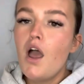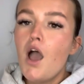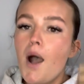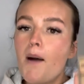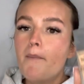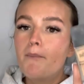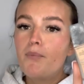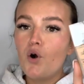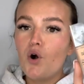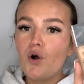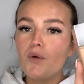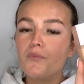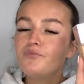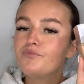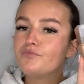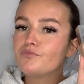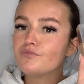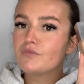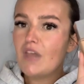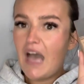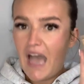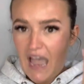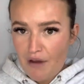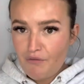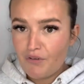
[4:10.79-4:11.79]
But
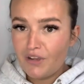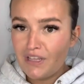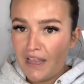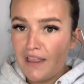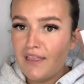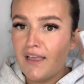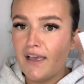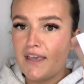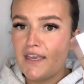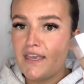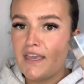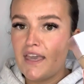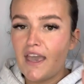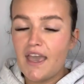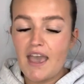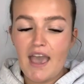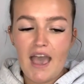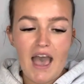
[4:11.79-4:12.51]
I really like it,